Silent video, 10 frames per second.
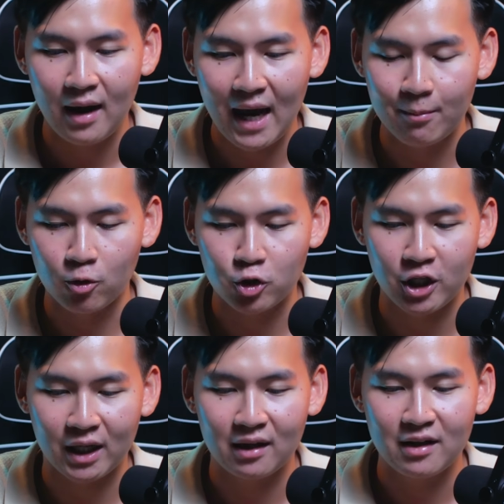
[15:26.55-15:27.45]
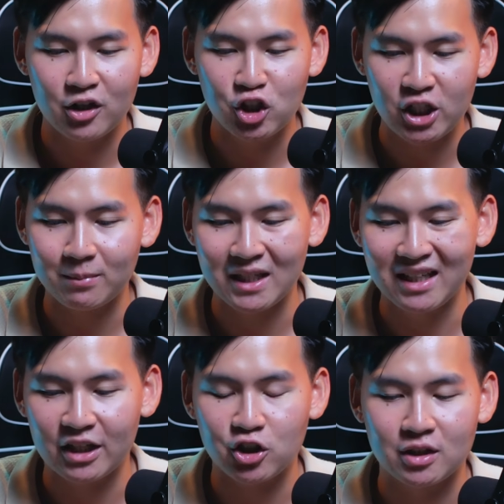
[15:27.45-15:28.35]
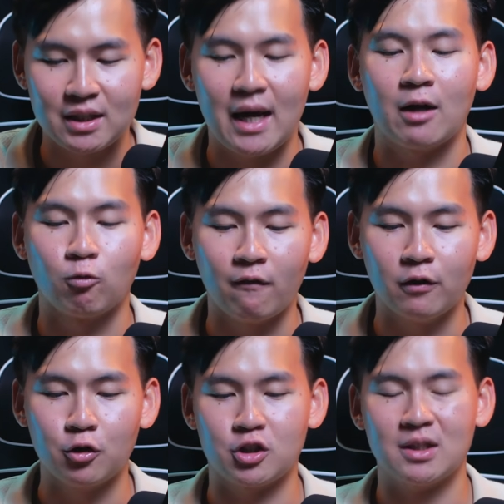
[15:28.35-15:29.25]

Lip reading: Hemorrhaging, shaped elections, and revolution.